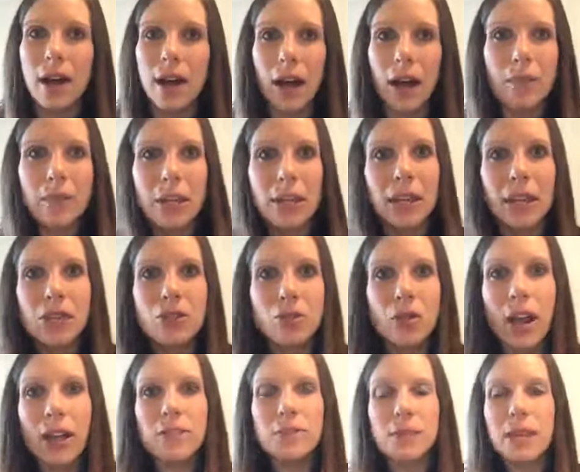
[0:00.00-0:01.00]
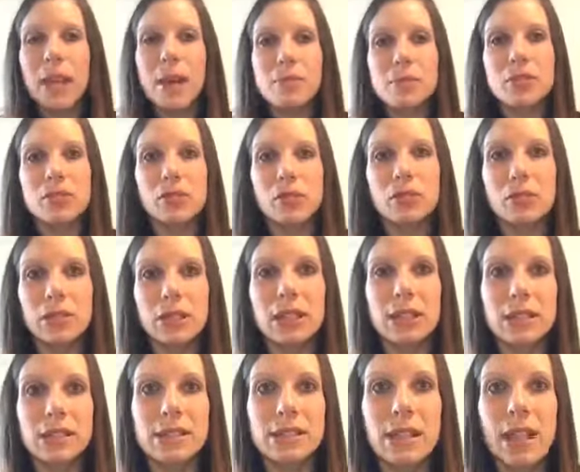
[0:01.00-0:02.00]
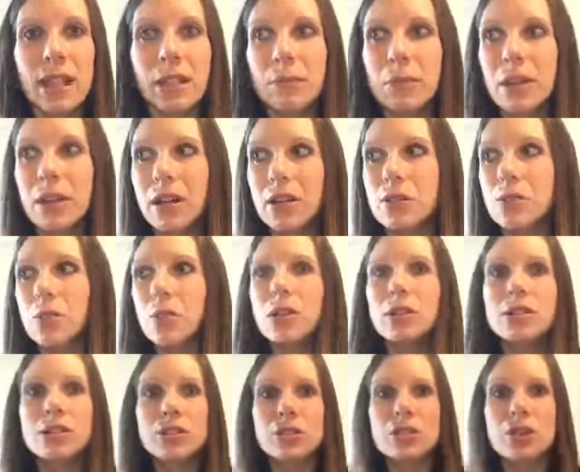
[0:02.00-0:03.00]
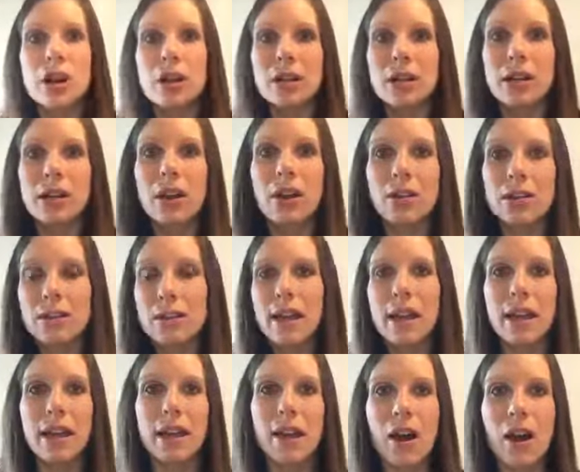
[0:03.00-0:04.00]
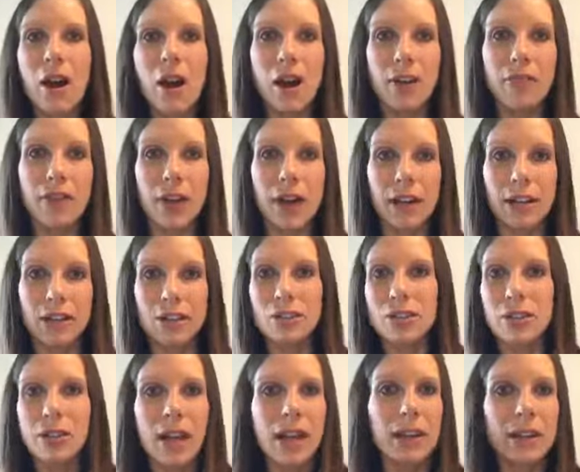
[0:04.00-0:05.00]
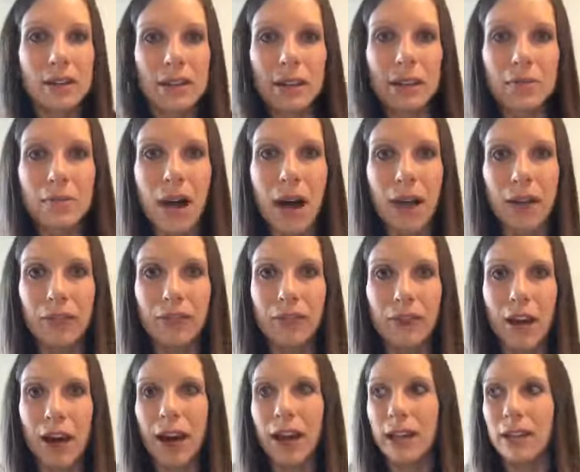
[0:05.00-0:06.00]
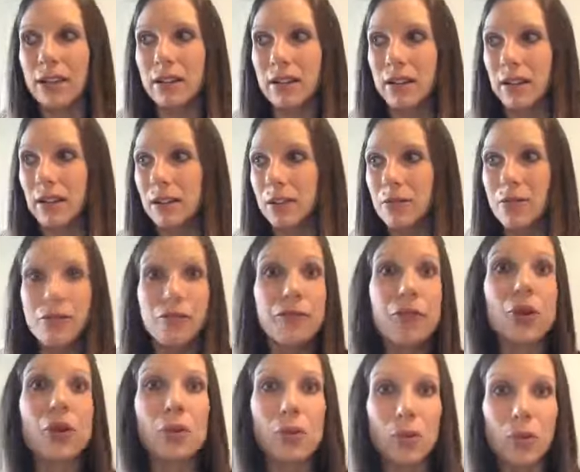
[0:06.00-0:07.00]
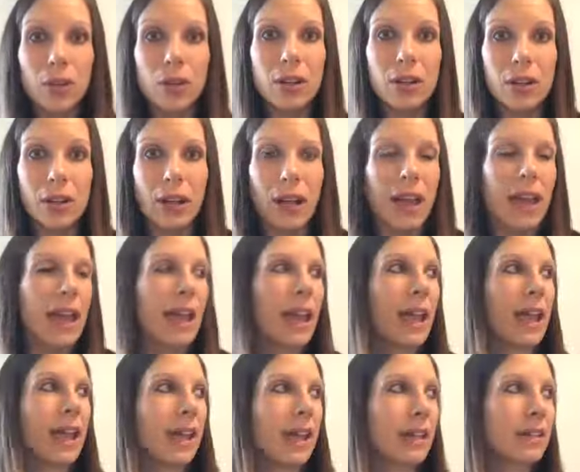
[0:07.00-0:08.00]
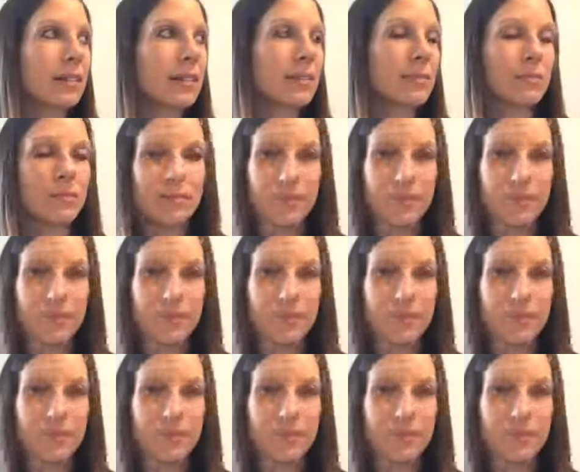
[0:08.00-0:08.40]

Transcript: I mean, it drives me absolutely insane because we're starting our day off on a genetically modified food and